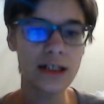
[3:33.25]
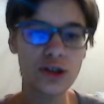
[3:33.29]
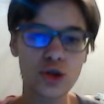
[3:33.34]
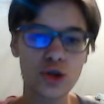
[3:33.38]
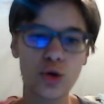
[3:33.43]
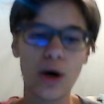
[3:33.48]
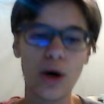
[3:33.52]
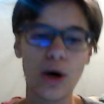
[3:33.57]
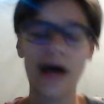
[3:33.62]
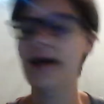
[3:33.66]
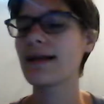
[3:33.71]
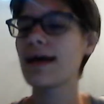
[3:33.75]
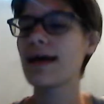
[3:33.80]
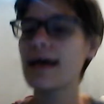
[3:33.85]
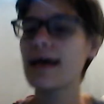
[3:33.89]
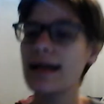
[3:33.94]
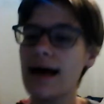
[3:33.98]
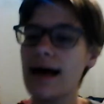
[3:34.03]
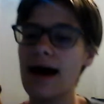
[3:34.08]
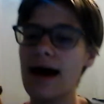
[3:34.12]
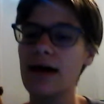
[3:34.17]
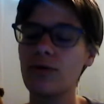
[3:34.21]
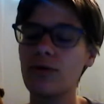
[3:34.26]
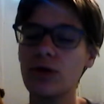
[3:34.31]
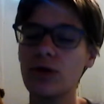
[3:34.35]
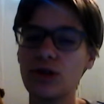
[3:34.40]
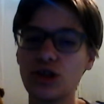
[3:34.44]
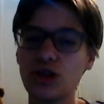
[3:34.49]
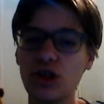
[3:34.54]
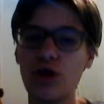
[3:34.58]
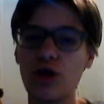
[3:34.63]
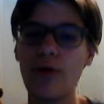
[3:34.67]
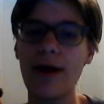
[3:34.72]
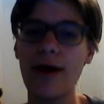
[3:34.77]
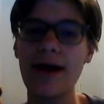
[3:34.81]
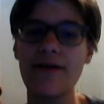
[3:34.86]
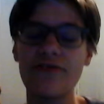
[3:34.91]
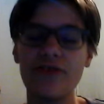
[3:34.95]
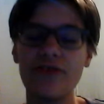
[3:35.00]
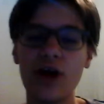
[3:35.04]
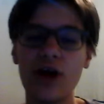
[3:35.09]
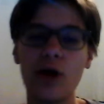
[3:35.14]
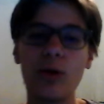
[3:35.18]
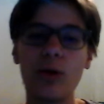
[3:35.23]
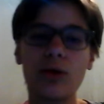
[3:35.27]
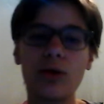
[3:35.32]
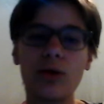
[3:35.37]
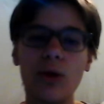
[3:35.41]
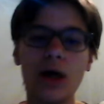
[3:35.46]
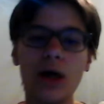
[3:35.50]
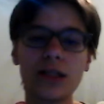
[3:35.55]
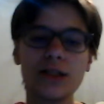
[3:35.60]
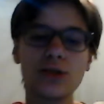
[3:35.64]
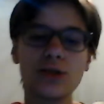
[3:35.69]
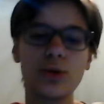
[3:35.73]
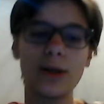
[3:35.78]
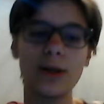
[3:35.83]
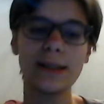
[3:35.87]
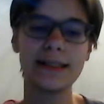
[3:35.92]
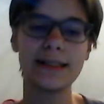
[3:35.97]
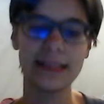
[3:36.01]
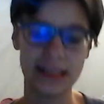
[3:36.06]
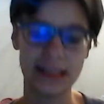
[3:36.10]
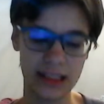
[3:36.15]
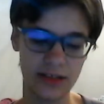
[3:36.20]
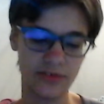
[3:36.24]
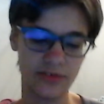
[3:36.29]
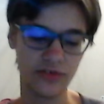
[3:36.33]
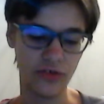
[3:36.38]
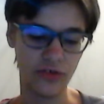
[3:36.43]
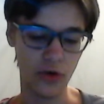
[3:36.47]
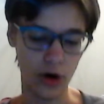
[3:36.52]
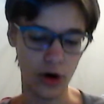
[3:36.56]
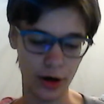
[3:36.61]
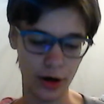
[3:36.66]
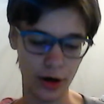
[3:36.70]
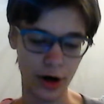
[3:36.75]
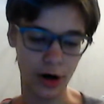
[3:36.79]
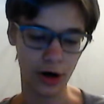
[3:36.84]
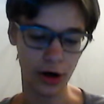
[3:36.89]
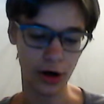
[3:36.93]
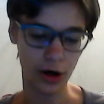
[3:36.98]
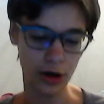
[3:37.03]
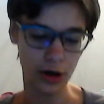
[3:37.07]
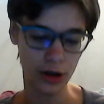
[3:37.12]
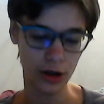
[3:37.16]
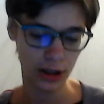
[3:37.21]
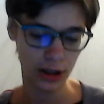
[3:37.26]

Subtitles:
Twilight I will do if no one wants to audition for her.